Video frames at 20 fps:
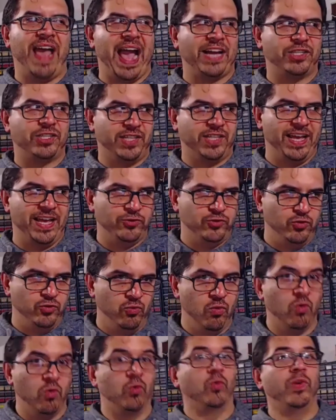actually had
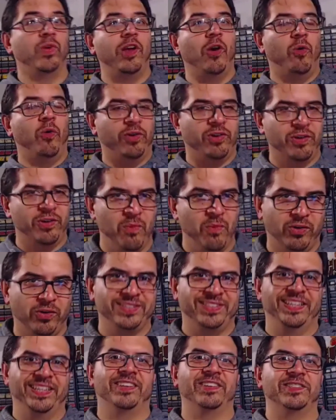to reorder more
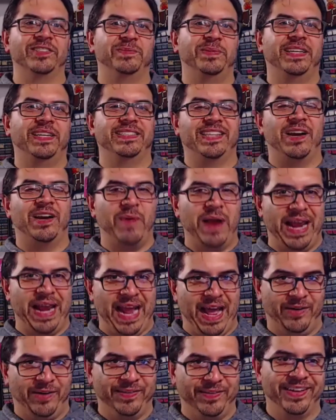stickers because I ran out.